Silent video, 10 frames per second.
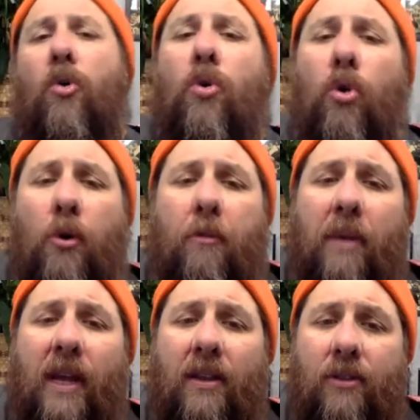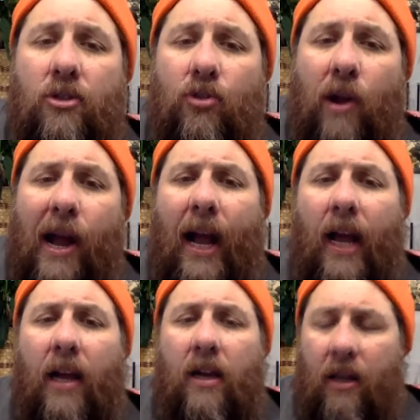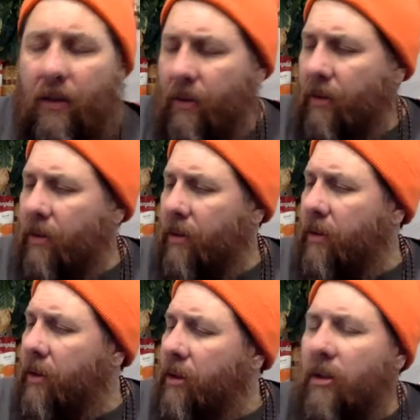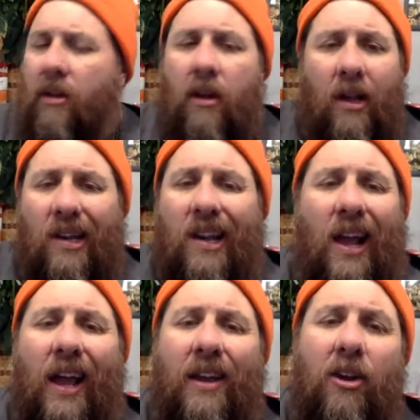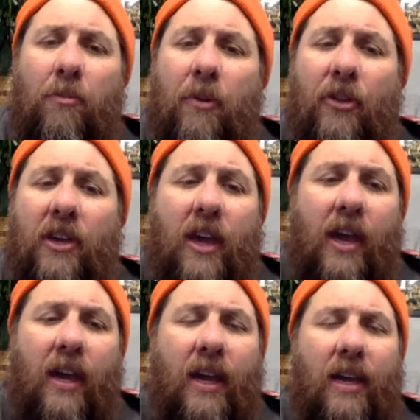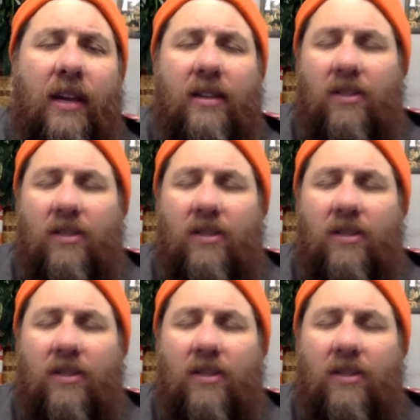Oh, the men at the track line up at the gate